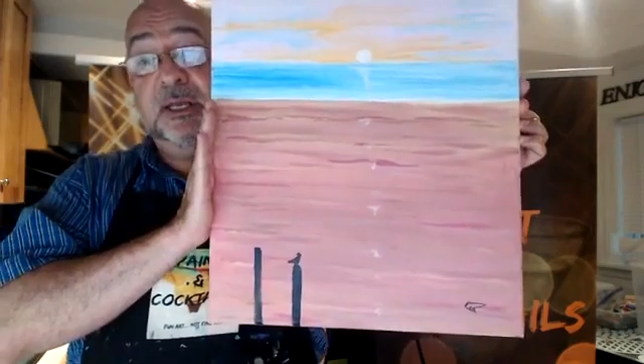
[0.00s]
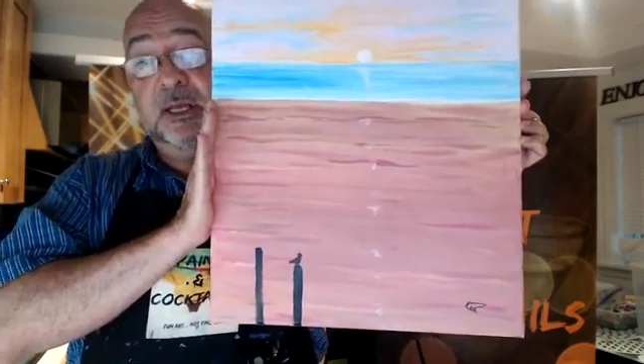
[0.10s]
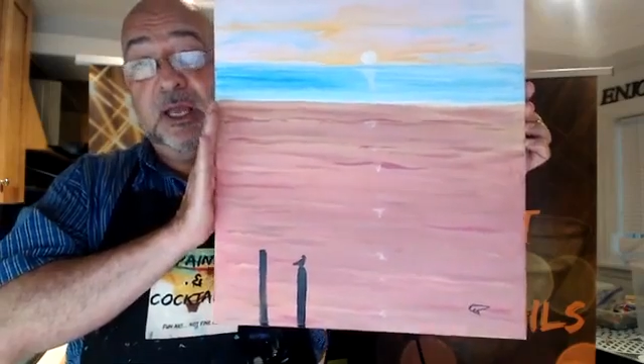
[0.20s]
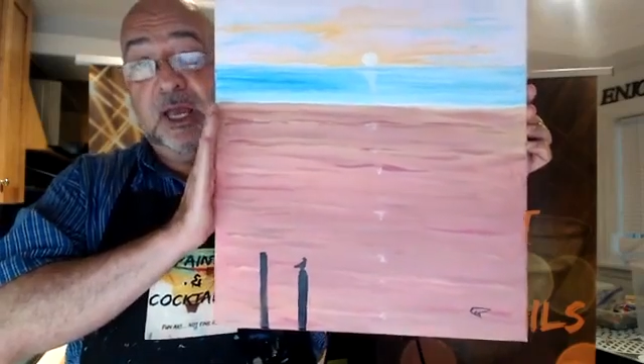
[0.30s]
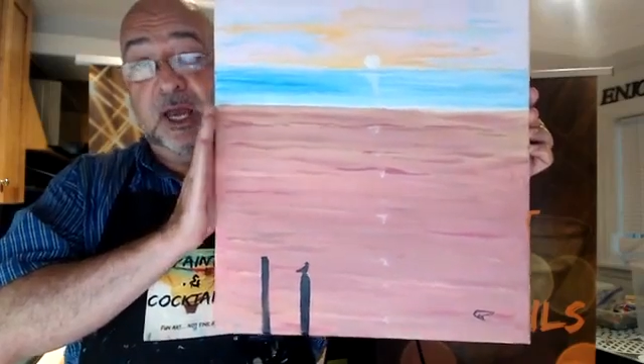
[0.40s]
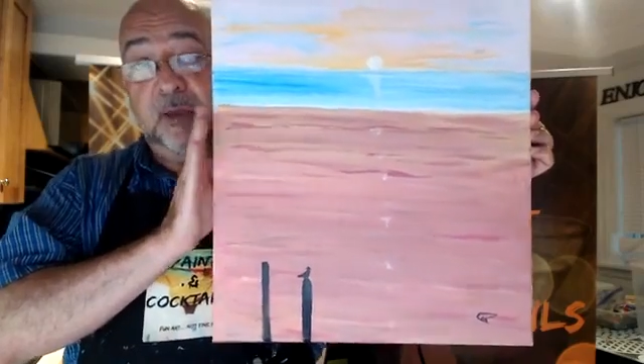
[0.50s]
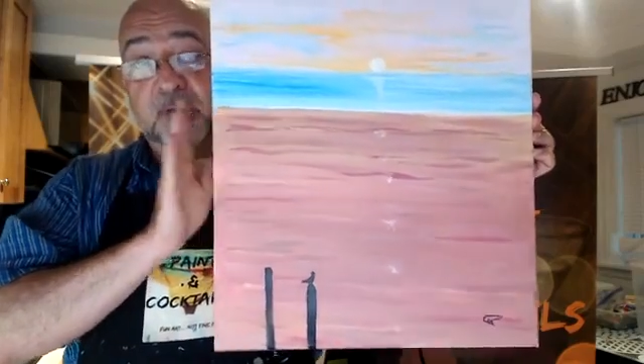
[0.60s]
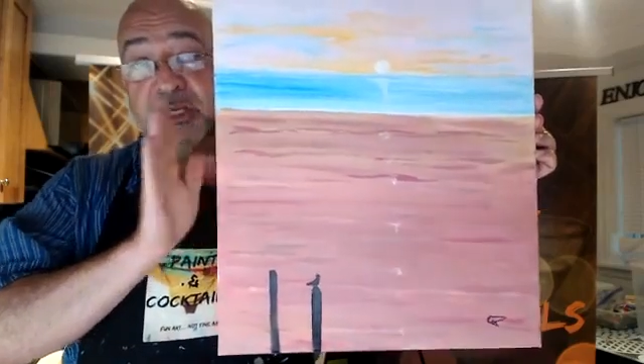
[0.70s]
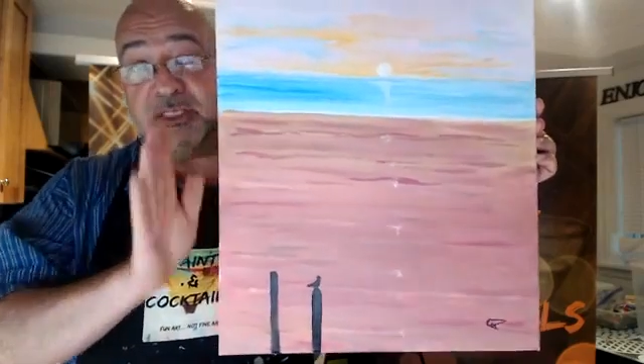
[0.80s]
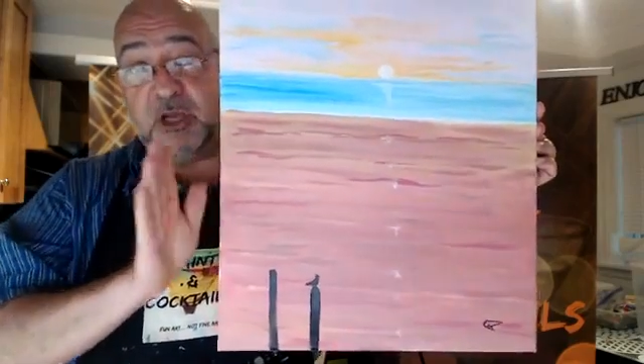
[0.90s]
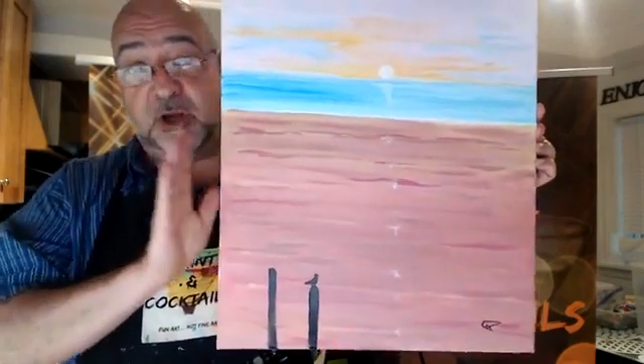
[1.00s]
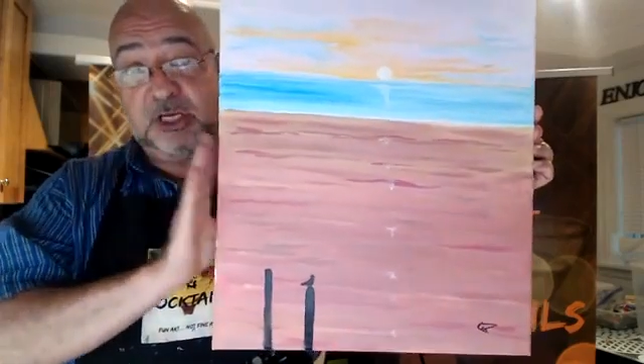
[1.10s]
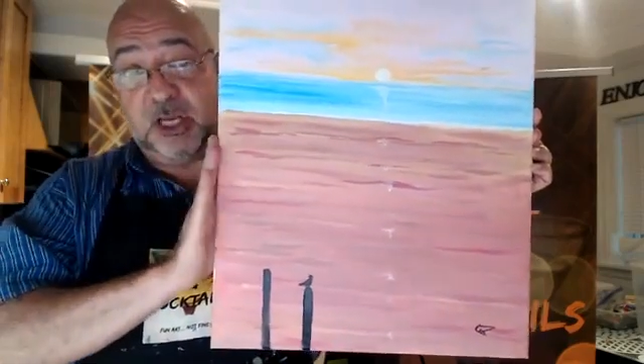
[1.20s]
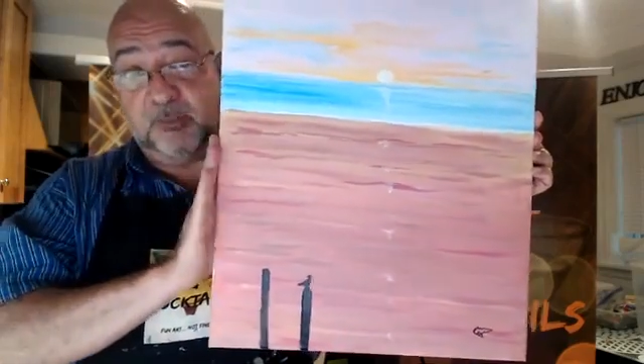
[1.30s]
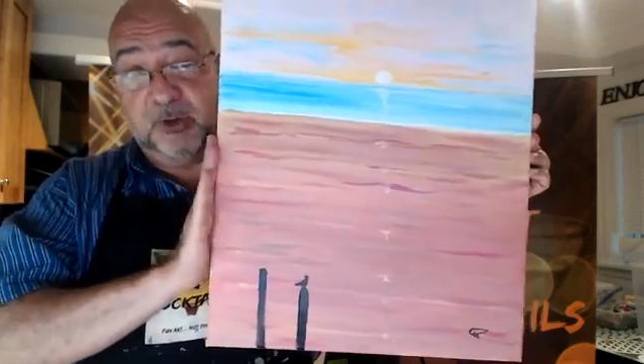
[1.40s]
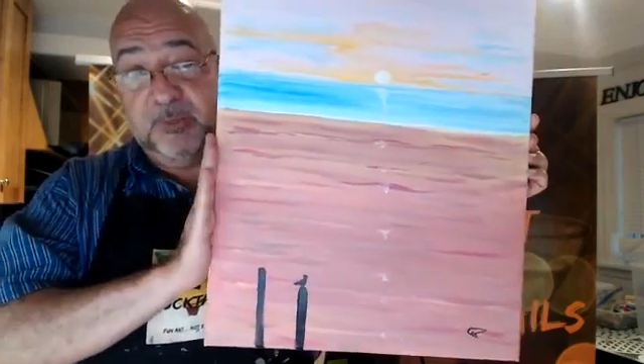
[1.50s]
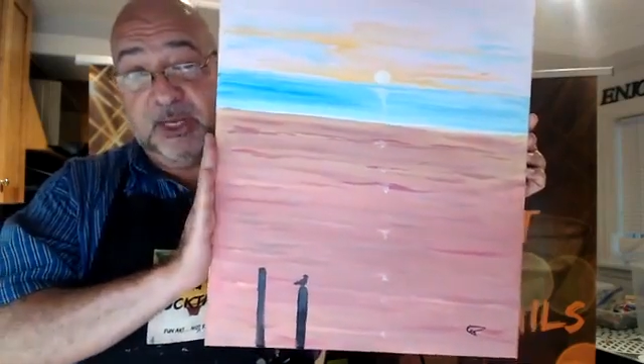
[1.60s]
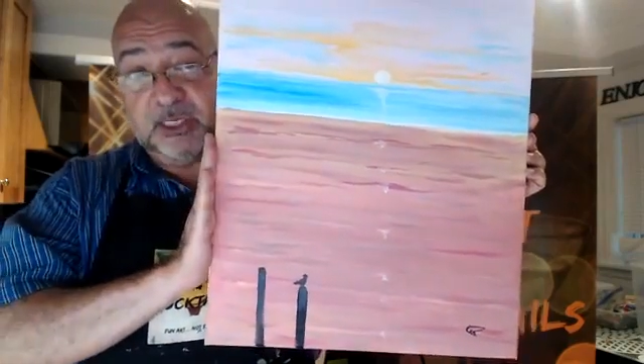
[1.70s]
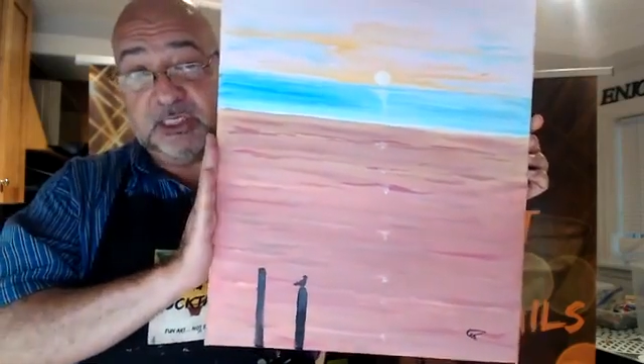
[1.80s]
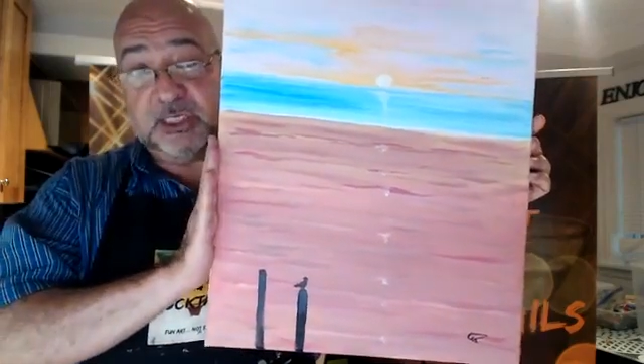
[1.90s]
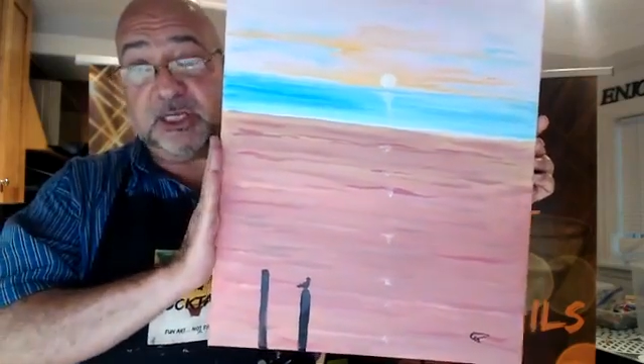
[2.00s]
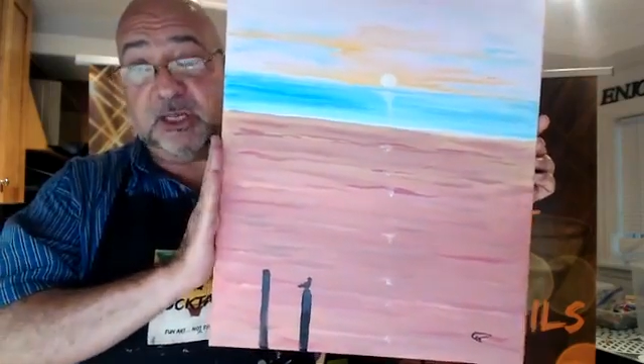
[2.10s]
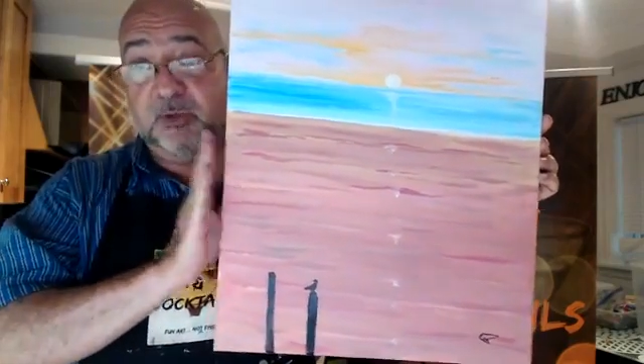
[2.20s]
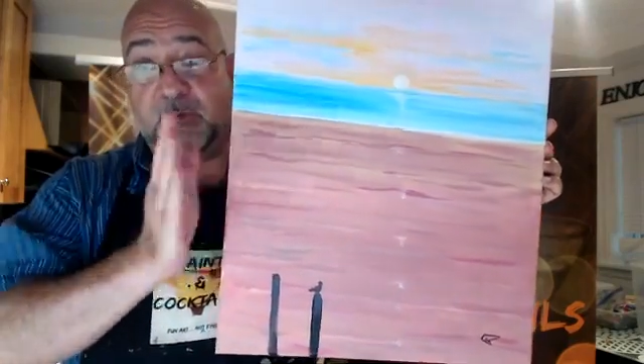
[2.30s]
I'm going to stay on a couple of minutes. Just let me know if